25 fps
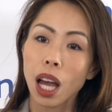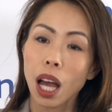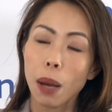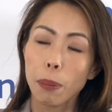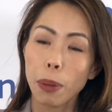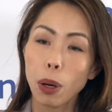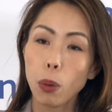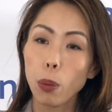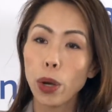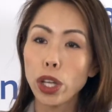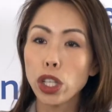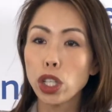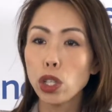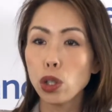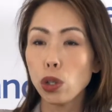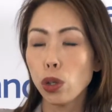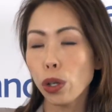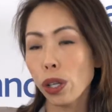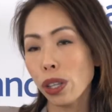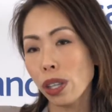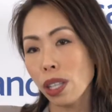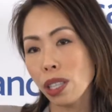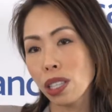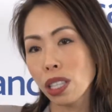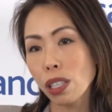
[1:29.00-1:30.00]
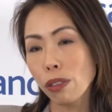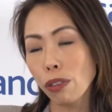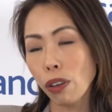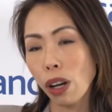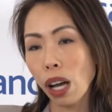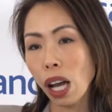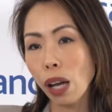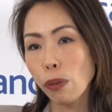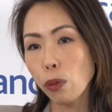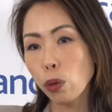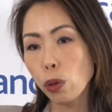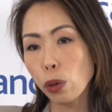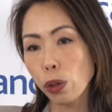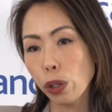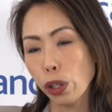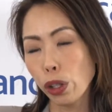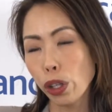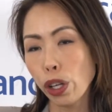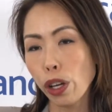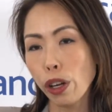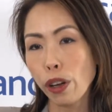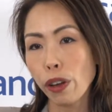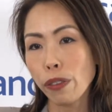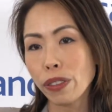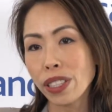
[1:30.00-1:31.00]
But when you look at the survival
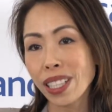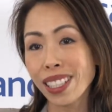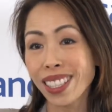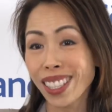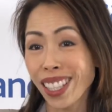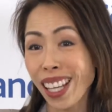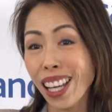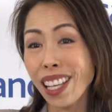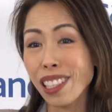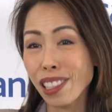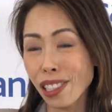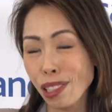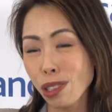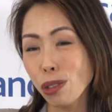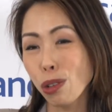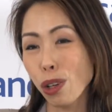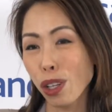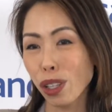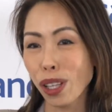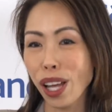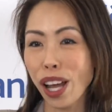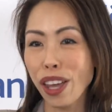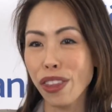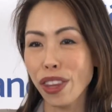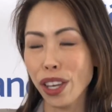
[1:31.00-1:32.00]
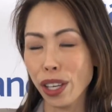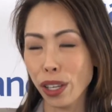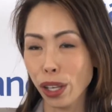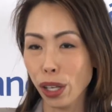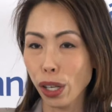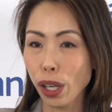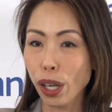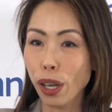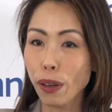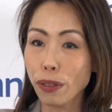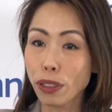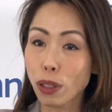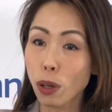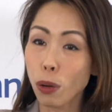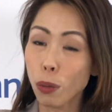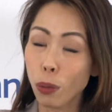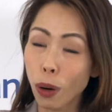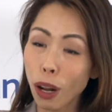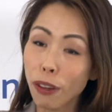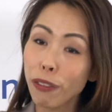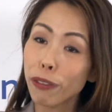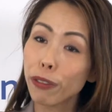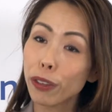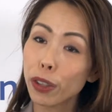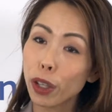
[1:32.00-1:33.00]
curves, it does look like the curves are
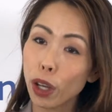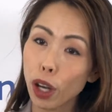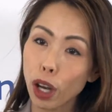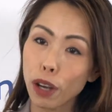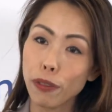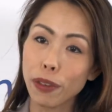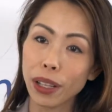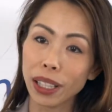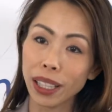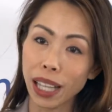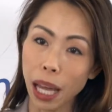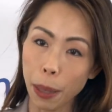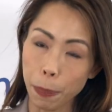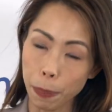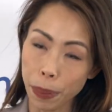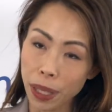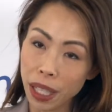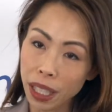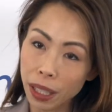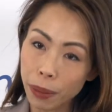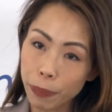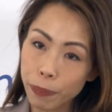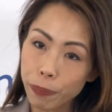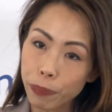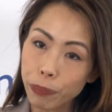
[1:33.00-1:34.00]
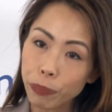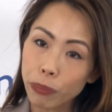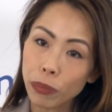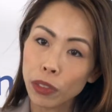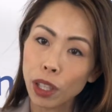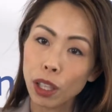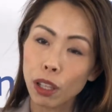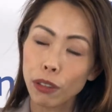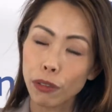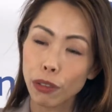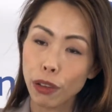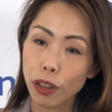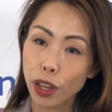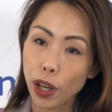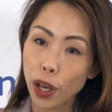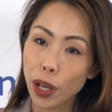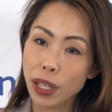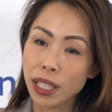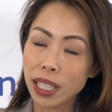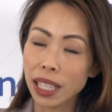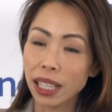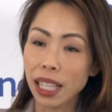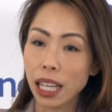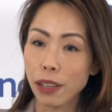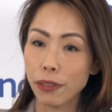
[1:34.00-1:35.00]
roughly overlapping for
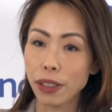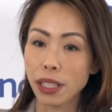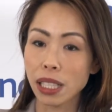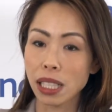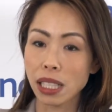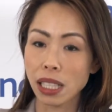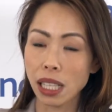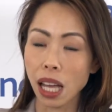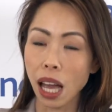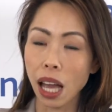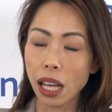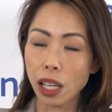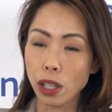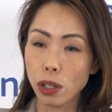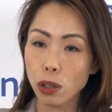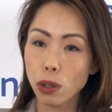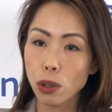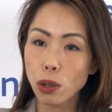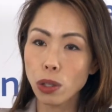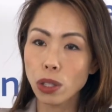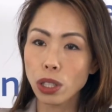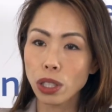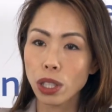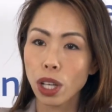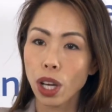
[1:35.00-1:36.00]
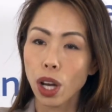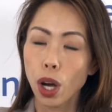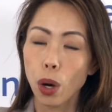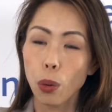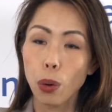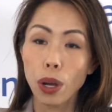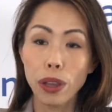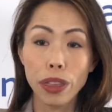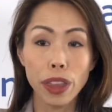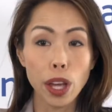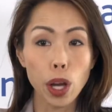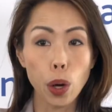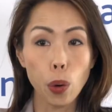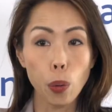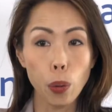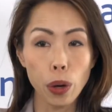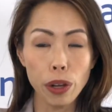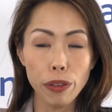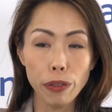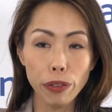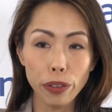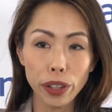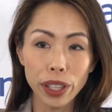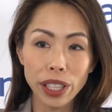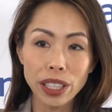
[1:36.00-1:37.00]
those 11 cycles with
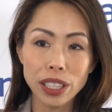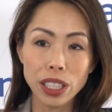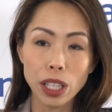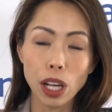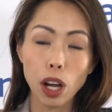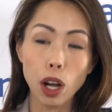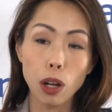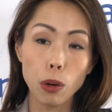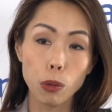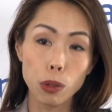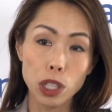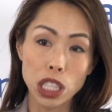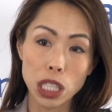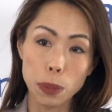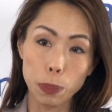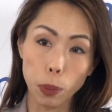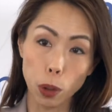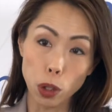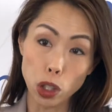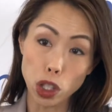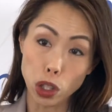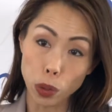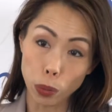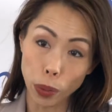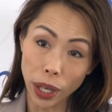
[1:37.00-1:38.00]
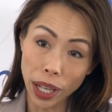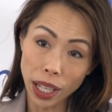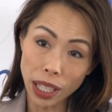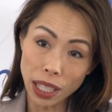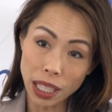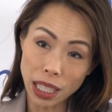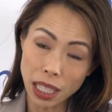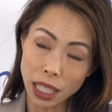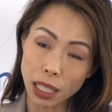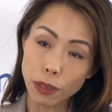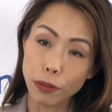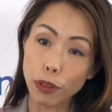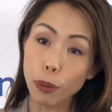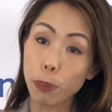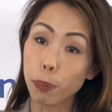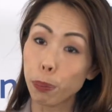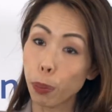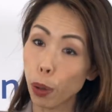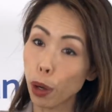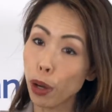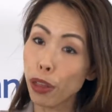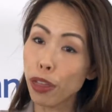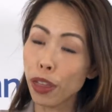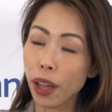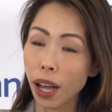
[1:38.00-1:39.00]
equivalent response rates for
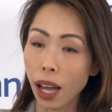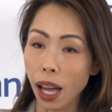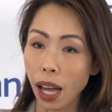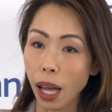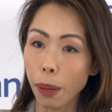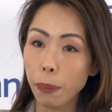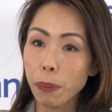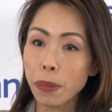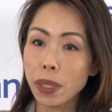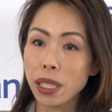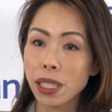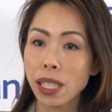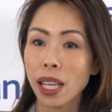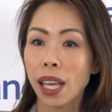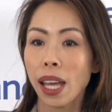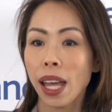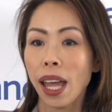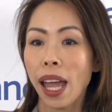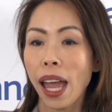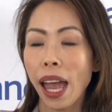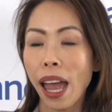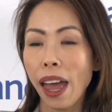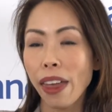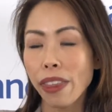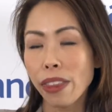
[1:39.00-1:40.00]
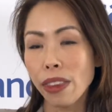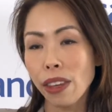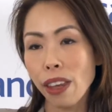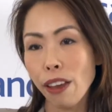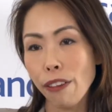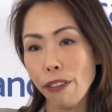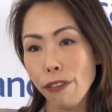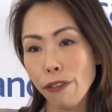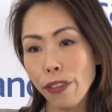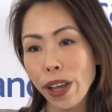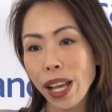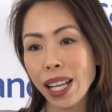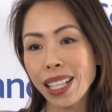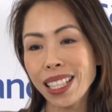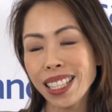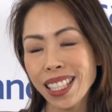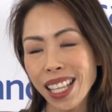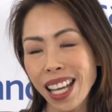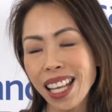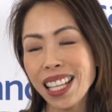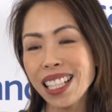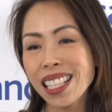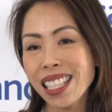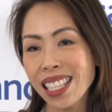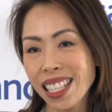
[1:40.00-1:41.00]
both arms and the effect
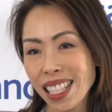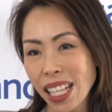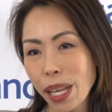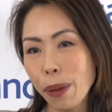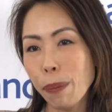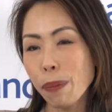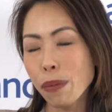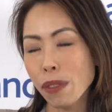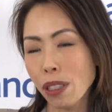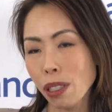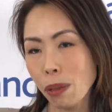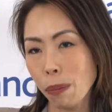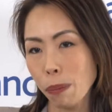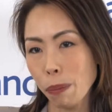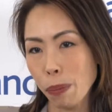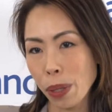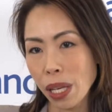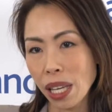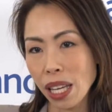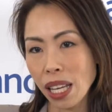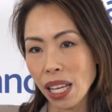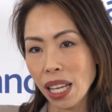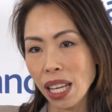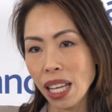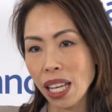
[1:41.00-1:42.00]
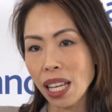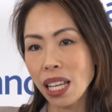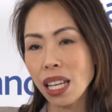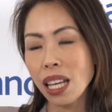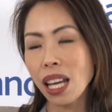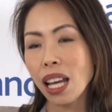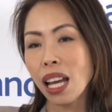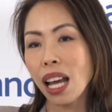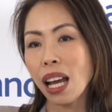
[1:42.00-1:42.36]
does seem to be